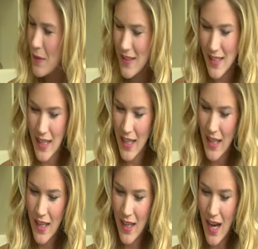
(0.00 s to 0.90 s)
It was,
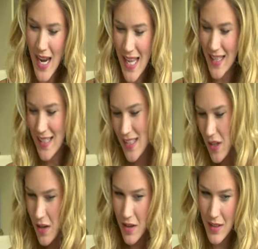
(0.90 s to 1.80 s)
I like this
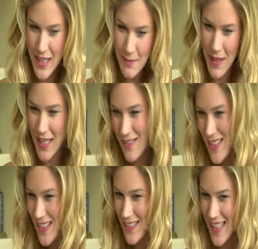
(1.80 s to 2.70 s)
song, let's make another
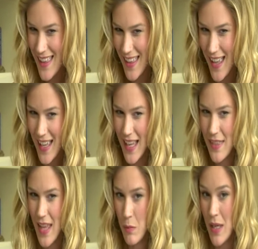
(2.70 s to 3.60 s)
song like that.
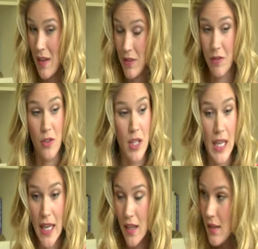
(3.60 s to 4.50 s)
And then we left it for a
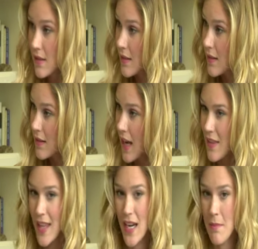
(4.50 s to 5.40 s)
year.
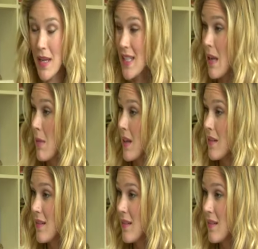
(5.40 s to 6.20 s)
And then I met Damien.